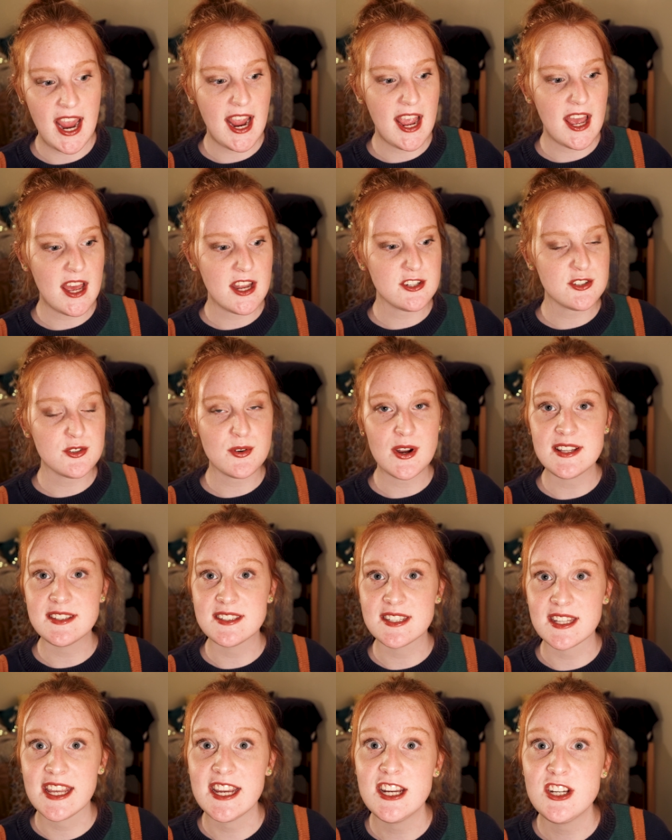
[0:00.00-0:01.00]
and
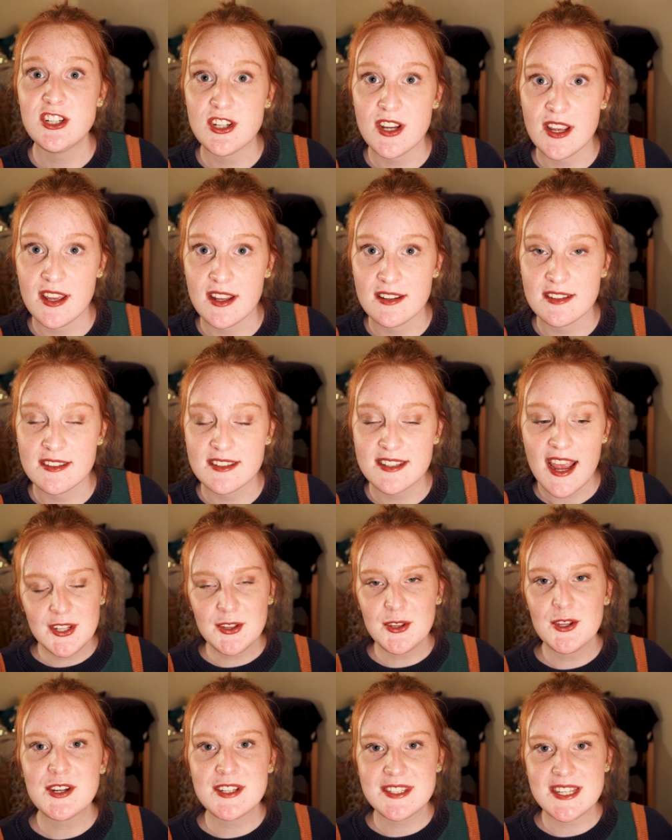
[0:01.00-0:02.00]
translations.
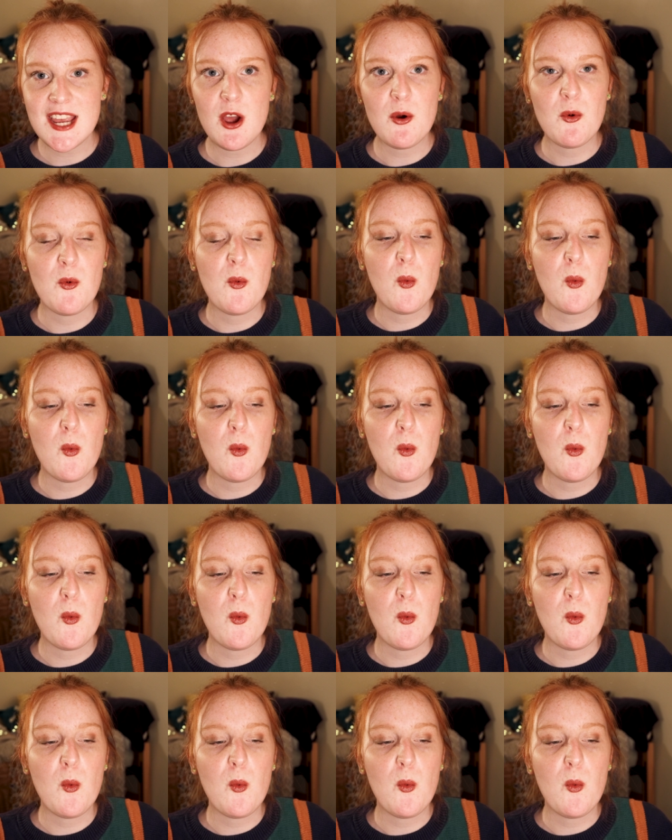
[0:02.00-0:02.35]
It looks at